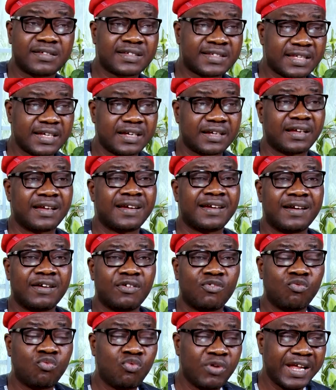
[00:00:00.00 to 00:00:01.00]
see,
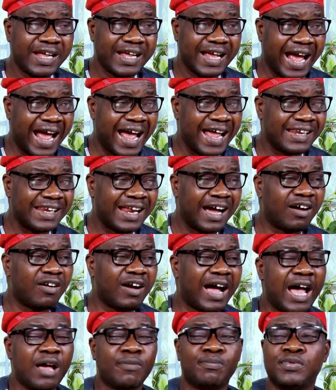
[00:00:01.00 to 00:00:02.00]
we are
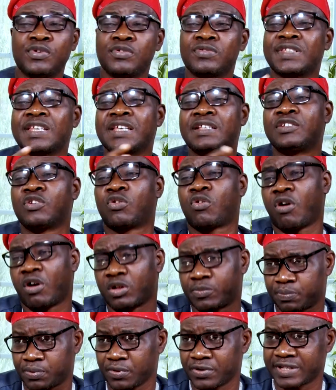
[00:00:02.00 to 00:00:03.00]
now abusing the
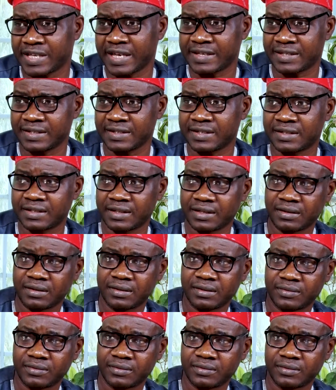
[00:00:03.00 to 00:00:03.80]
court processes.